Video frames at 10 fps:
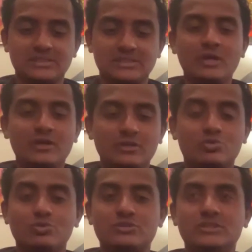the
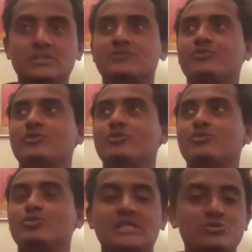coaches, for coach
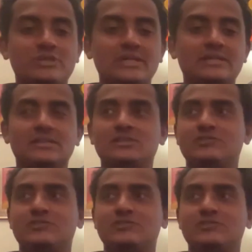educators,
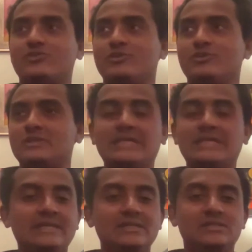for
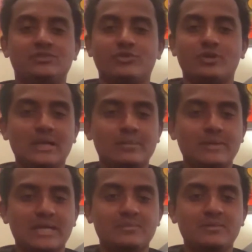TDs, for club
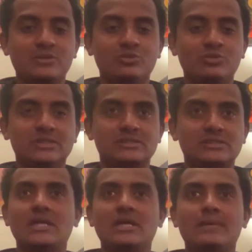academy owners.
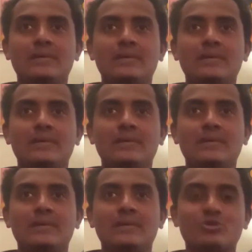If they
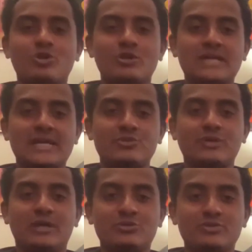want to contact you, how
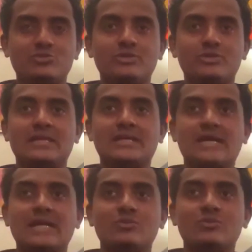do they do that?
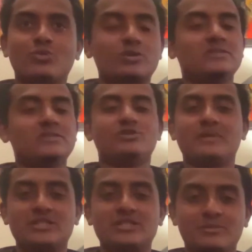And what does your
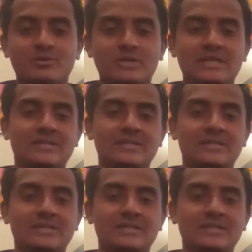mentorship look like?